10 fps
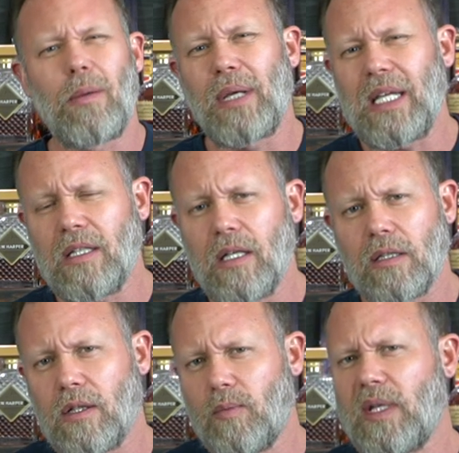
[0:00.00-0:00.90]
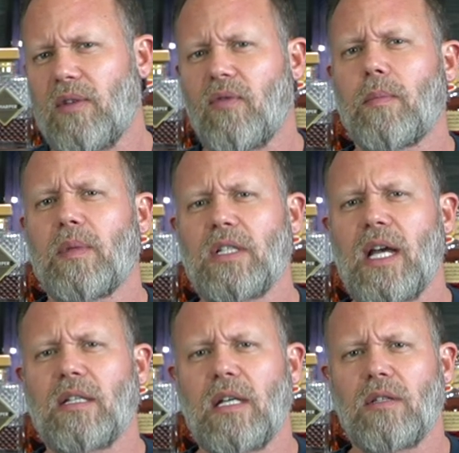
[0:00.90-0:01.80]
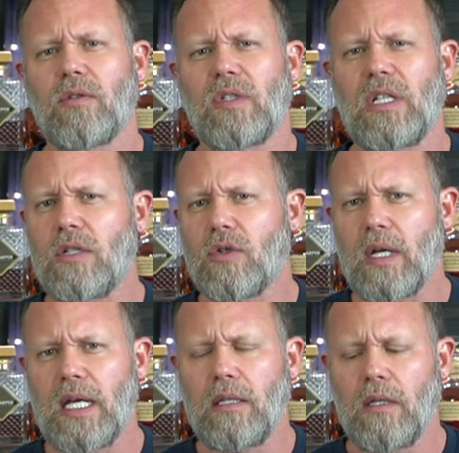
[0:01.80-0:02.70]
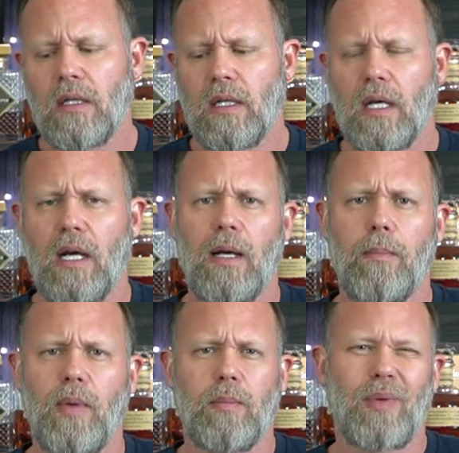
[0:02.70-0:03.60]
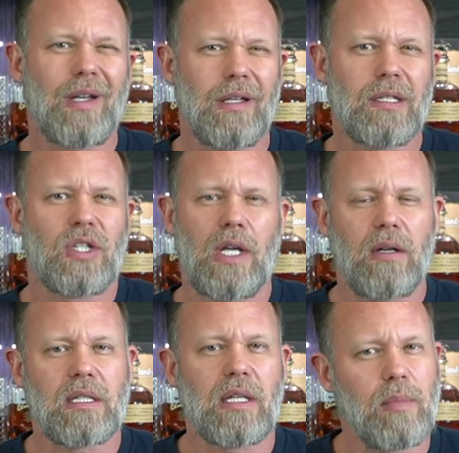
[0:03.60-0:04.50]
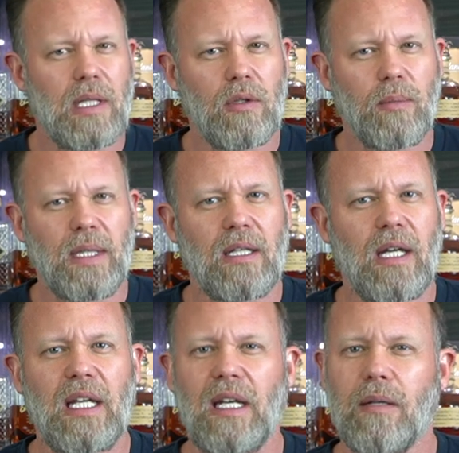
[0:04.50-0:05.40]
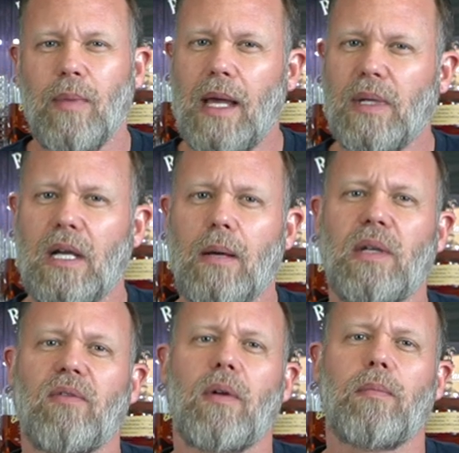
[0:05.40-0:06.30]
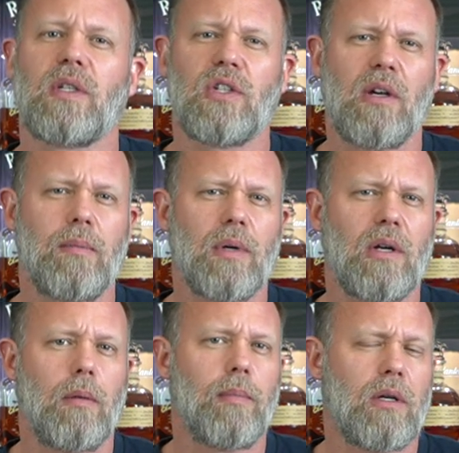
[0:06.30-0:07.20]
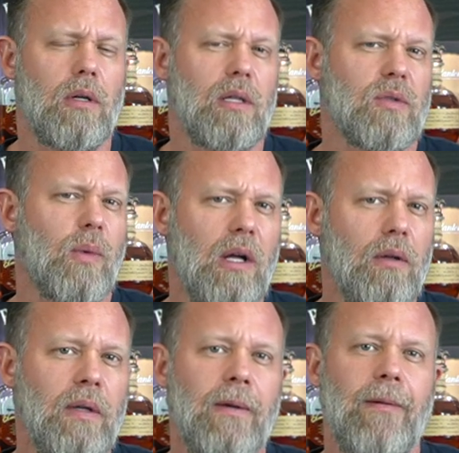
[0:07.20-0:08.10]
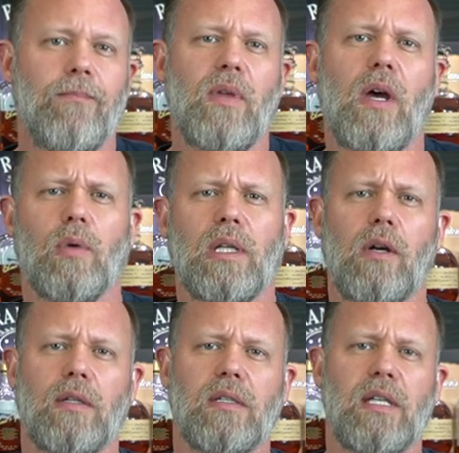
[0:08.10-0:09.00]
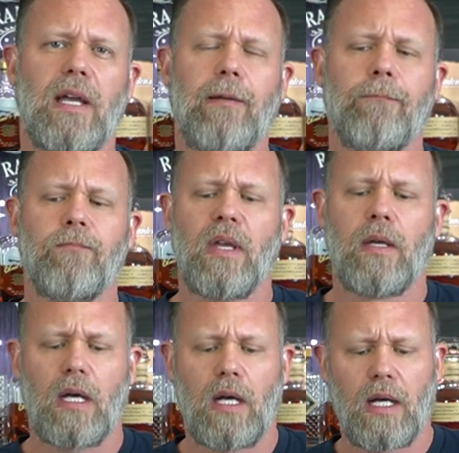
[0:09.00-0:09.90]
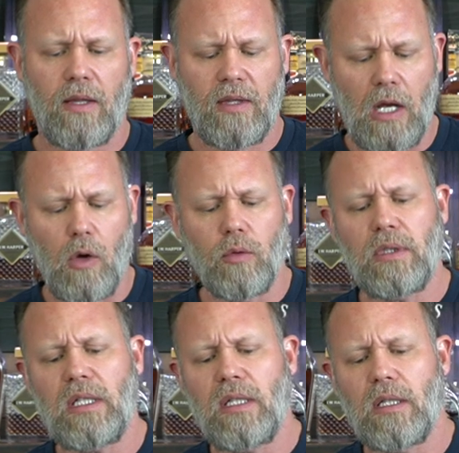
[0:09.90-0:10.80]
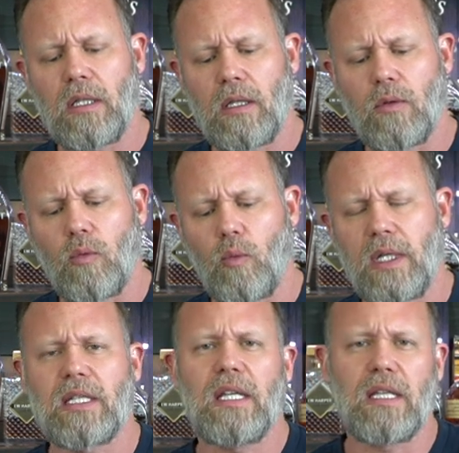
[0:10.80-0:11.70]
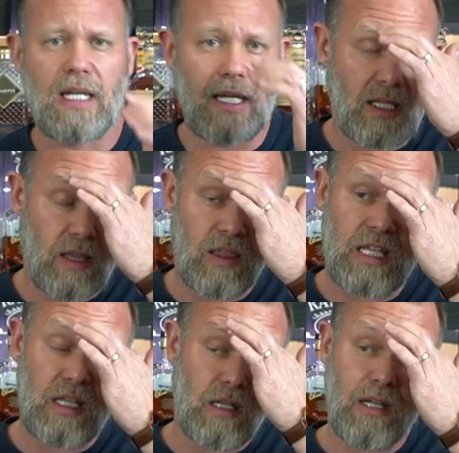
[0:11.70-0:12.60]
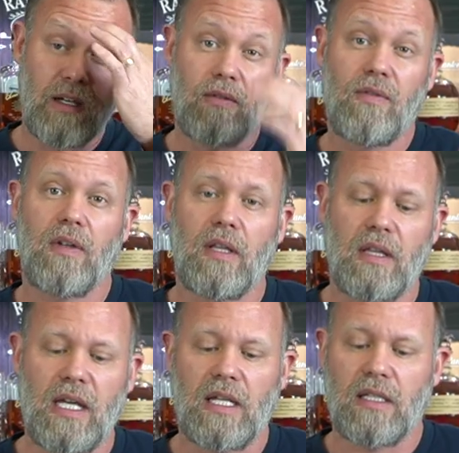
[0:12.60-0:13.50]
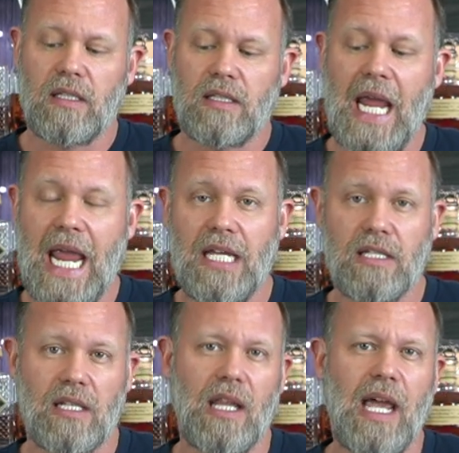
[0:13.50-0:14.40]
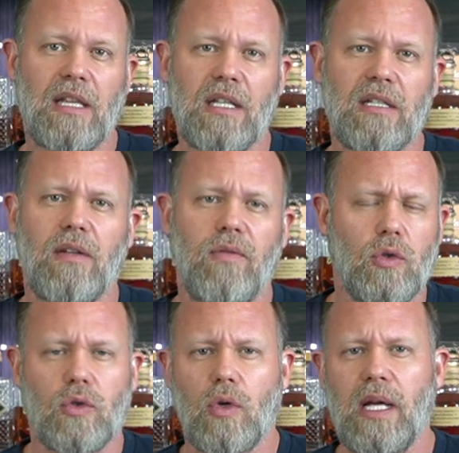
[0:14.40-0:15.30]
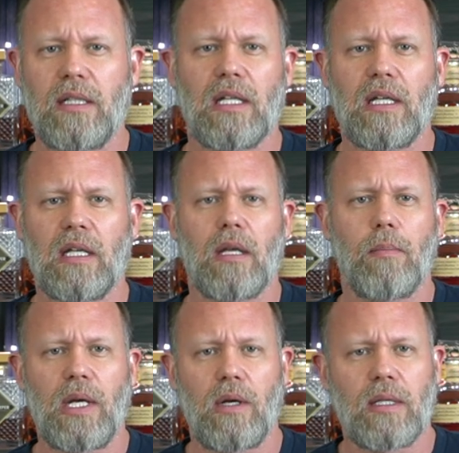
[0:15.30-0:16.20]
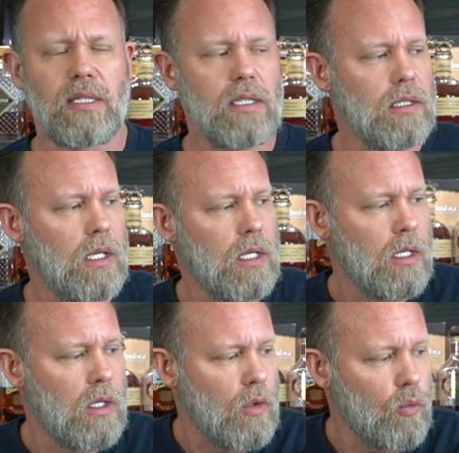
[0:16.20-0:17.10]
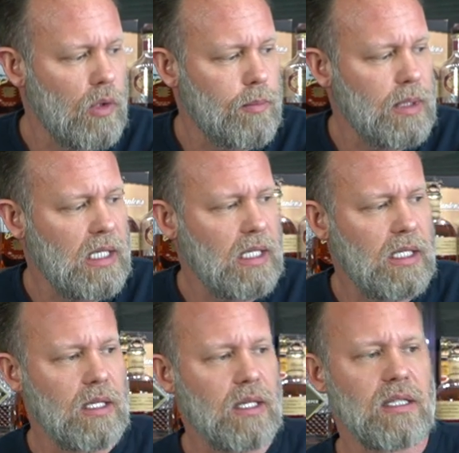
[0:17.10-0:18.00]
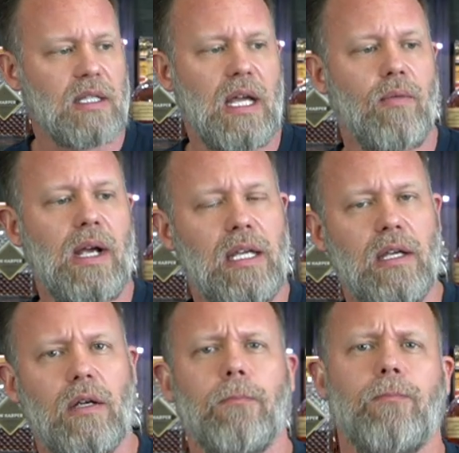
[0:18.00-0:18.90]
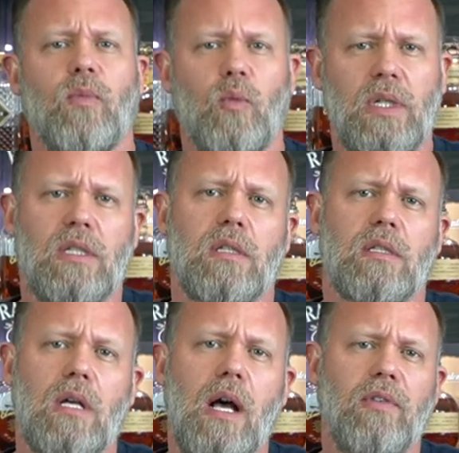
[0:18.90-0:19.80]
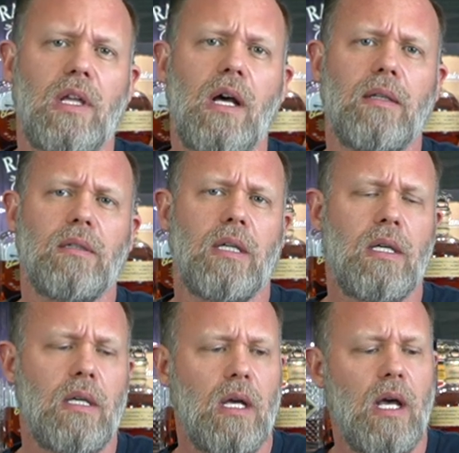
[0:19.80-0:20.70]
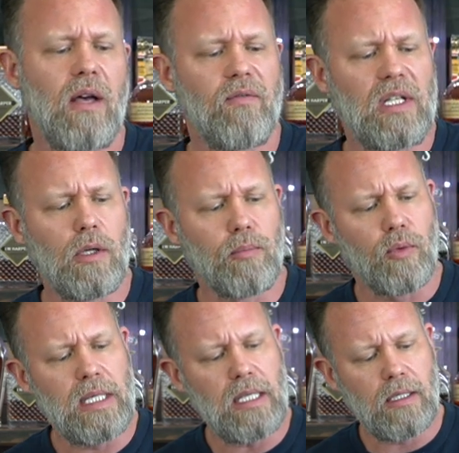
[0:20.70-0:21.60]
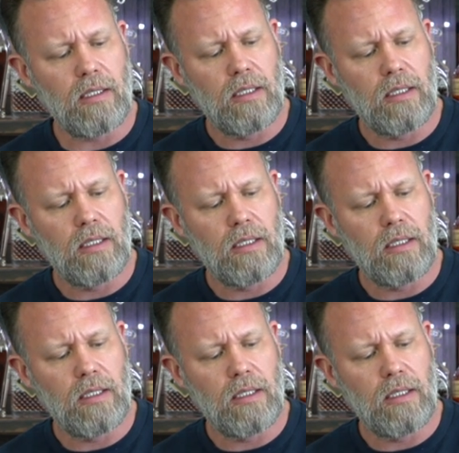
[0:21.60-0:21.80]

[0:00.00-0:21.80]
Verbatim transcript: the peanut could be from the Jack Daniel's yeast strain, uh, but because sherries can be a little bit nutty, it might be coming from the sherry barrel, barrel as well. Uh, really hard to say. Uh, the only whiskey that I can think of that tastes like this, if you're trying to get a comparison, would be this guy right here, which is Kavalan uh, Vinho Barrique.